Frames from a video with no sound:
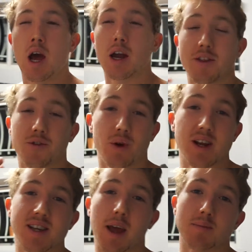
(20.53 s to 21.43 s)
I did three
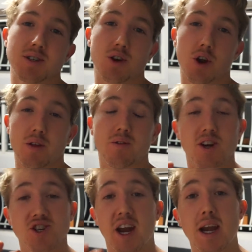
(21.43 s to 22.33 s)
attempts, could only
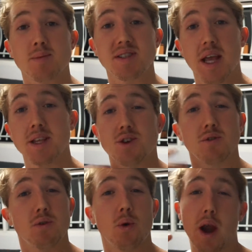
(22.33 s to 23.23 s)
finish at eighty percent, so
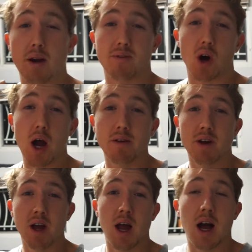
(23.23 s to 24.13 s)
four out of five.